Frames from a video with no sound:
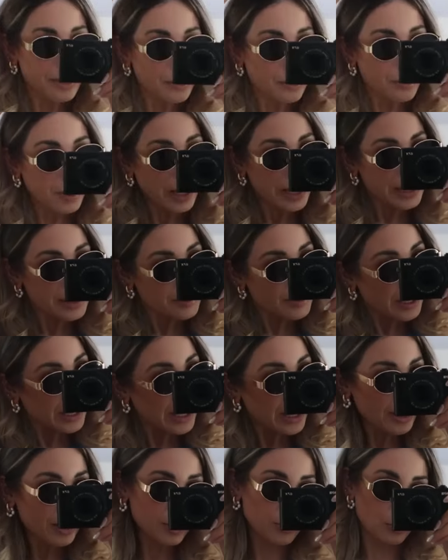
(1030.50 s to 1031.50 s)
Why is my
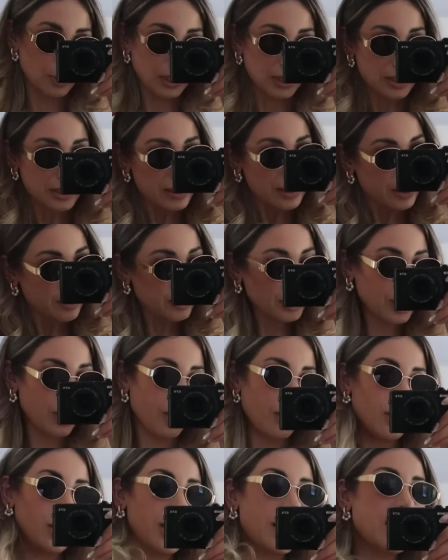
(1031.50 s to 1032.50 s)
hair doing this? There we go.